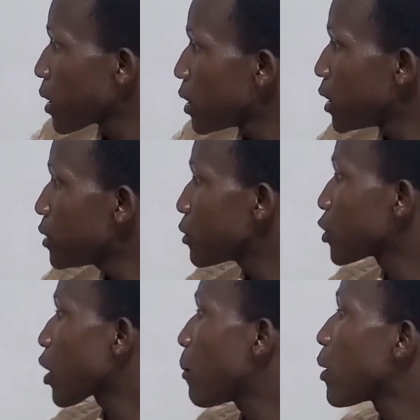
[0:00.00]
Then
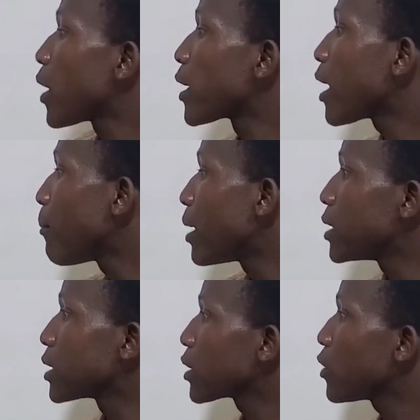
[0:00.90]
we talk about the
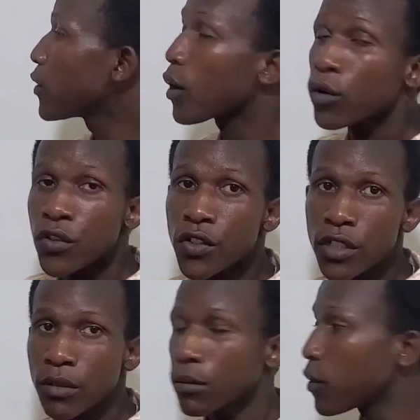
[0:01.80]
numbering of the whole
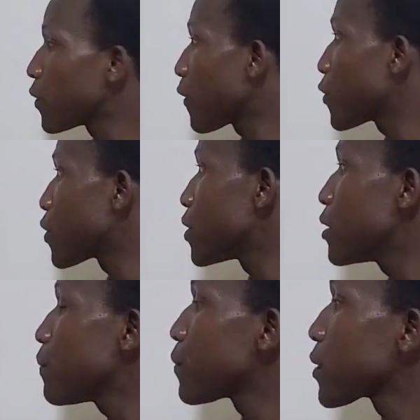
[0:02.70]
system of the fused
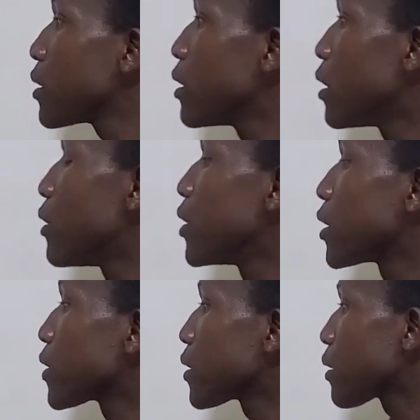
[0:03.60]

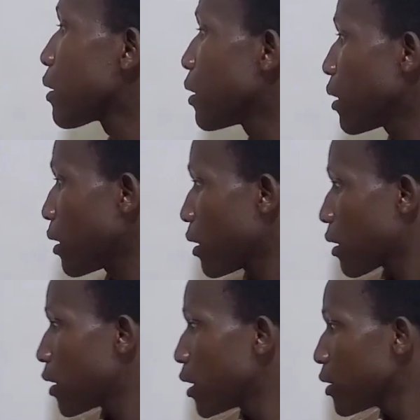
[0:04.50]
rings.
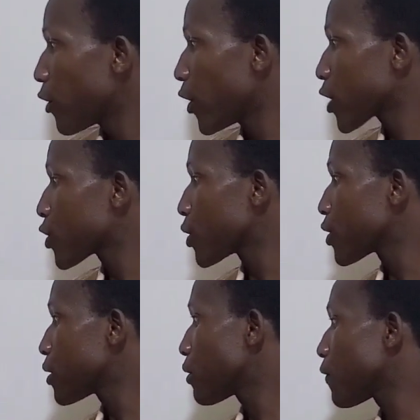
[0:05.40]
Then
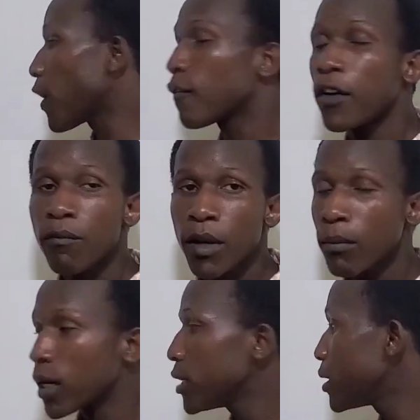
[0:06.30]
reactions of the
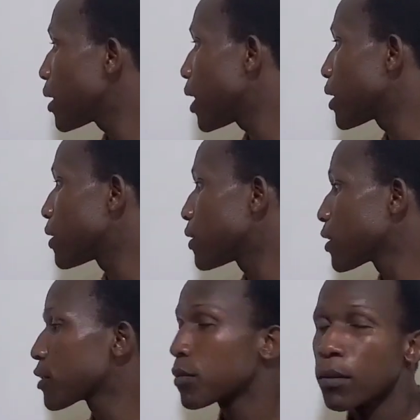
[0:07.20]
5-membered and
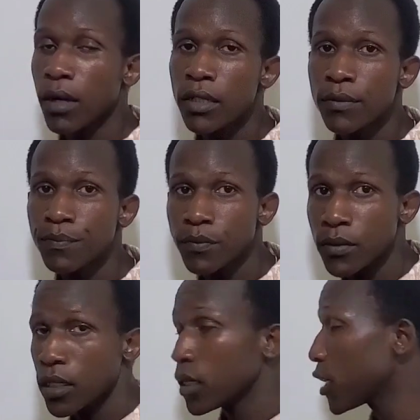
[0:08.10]
6-membered
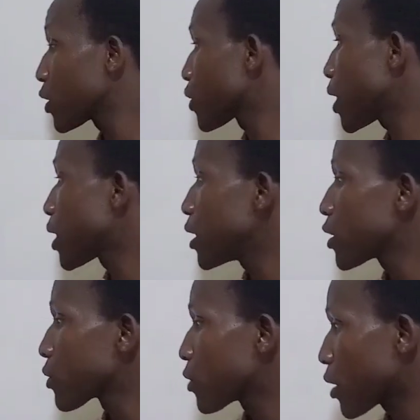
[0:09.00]
heterocyclics,
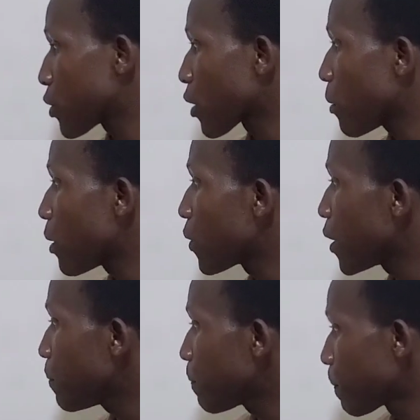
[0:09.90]
we shall talk about
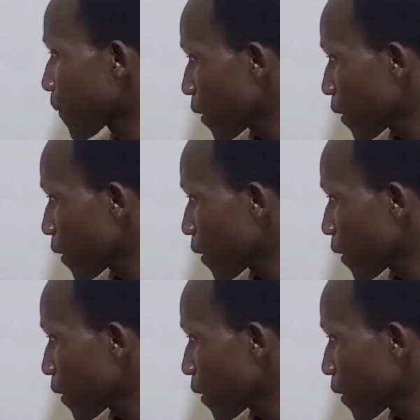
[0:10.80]
them.